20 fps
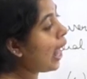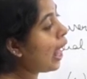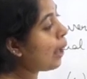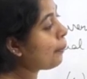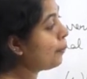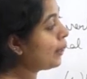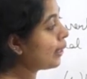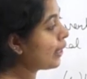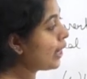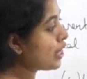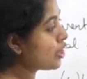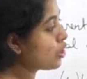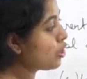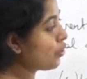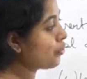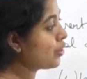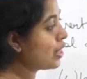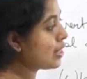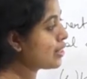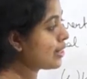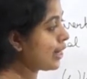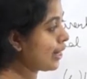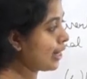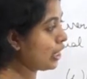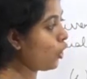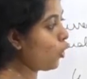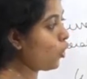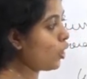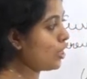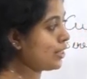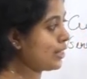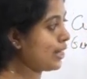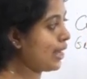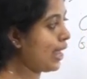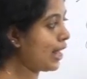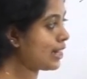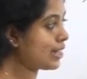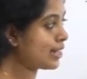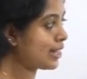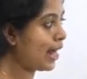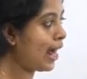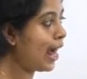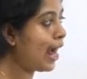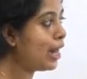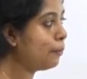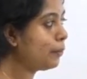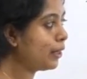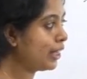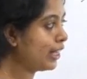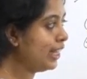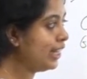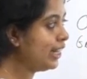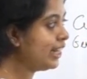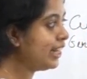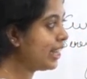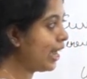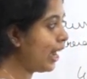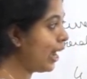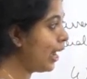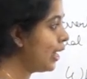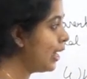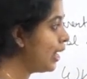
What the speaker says: application of this technology has helped India